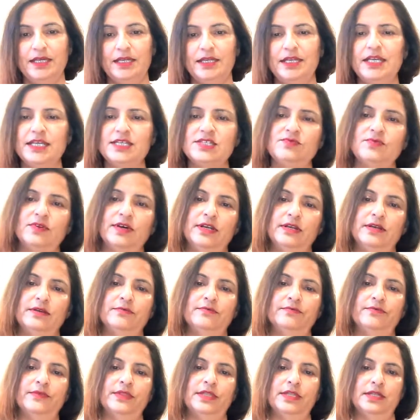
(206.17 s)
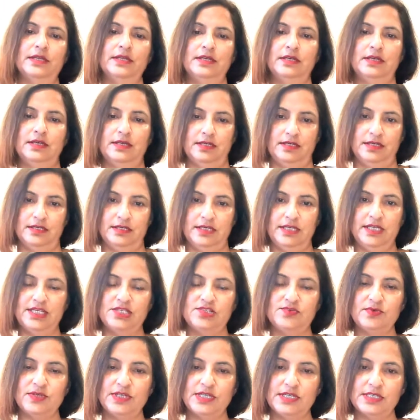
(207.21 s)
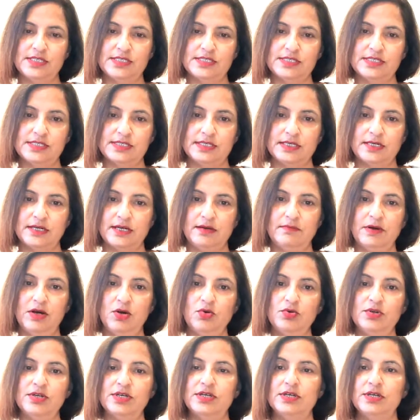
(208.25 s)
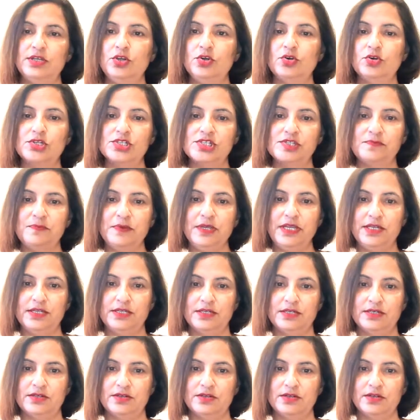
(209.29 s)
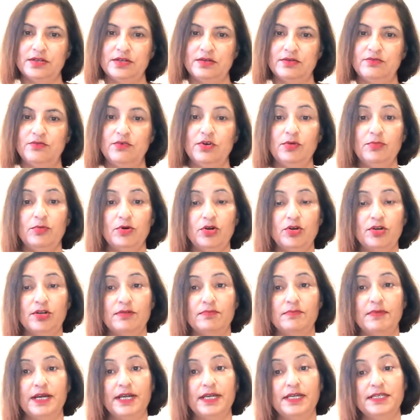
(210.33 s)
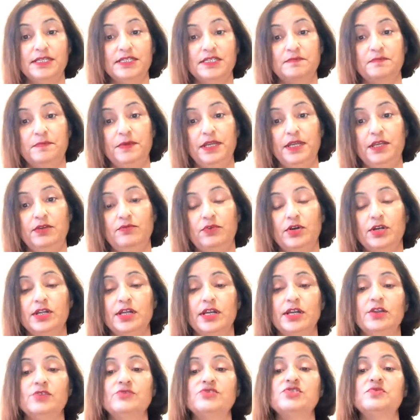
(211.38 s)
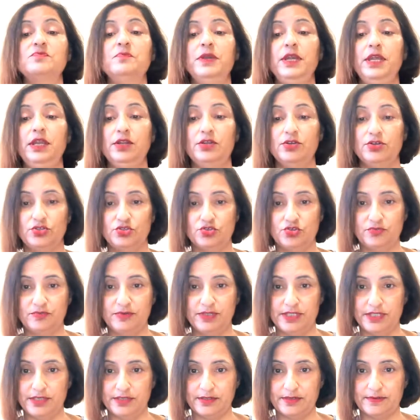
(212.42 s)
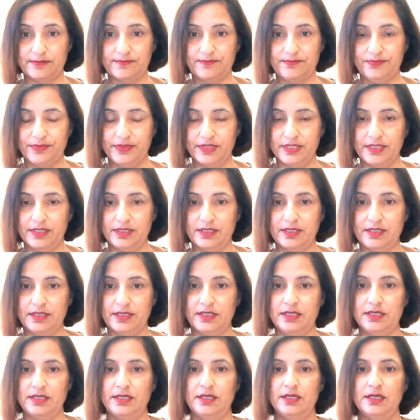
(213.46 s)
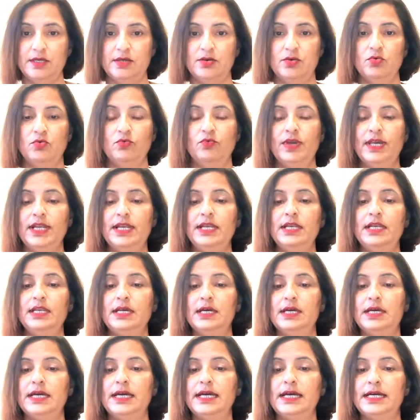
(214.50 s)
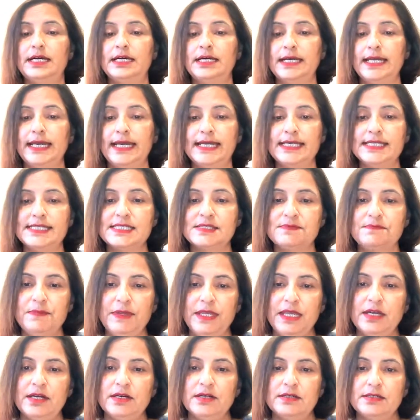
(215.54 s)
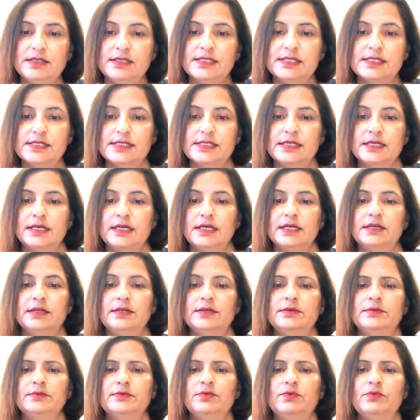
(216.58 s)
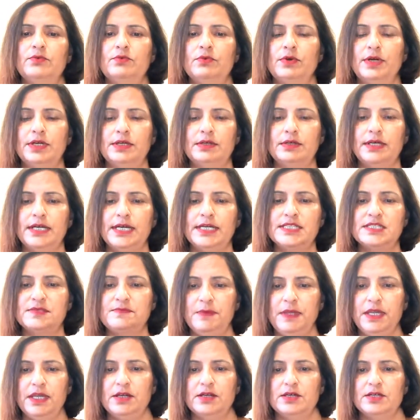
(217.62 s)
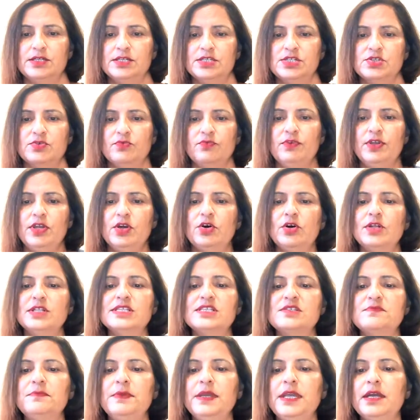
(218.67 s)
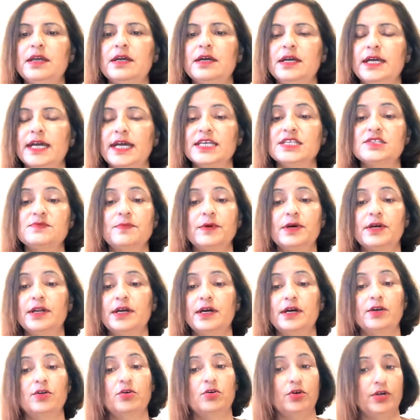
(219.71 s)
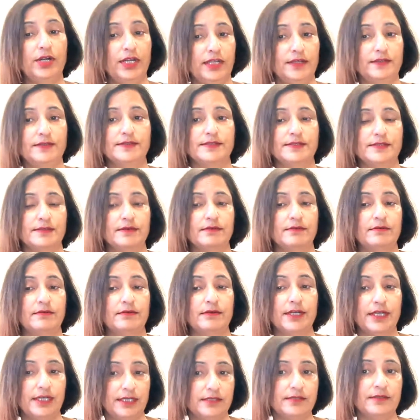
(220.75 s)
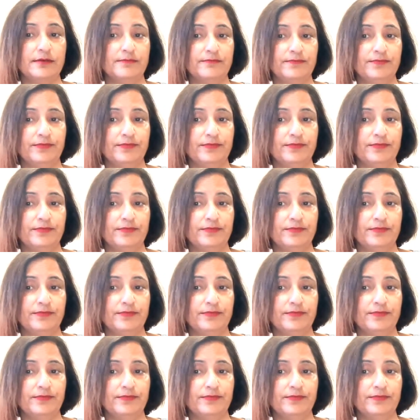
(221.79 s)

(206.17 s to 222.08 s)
Next one is about your speed. What about my speed? What kind of speed should be there? Well, as speakers, we all speak as per our audience, right?